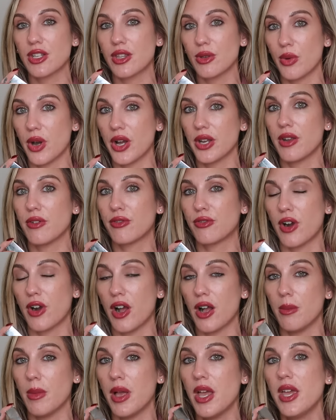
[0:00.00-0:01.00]
to the one
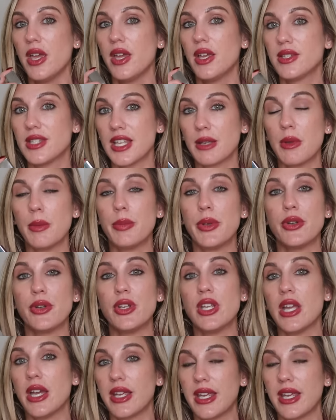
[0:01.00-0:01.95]
from Sigma Beauty.